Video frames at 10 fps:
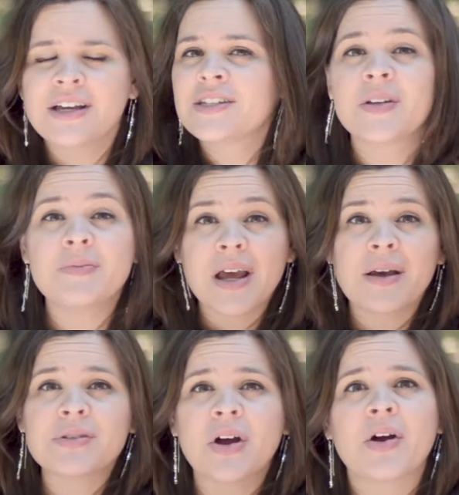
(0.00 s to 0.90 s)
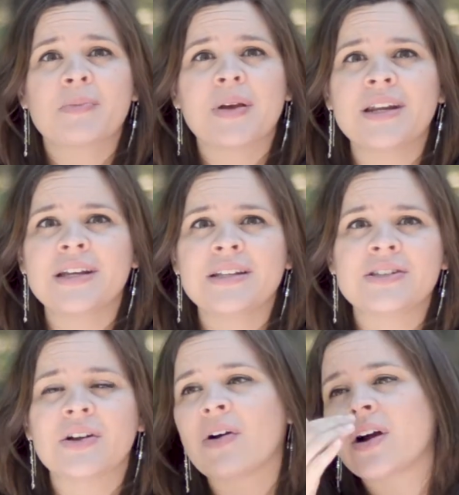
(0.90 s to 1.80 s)
Sometimes our opinions
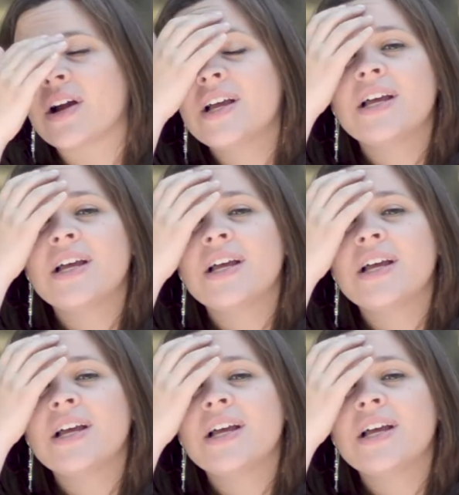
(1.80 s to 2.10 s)
are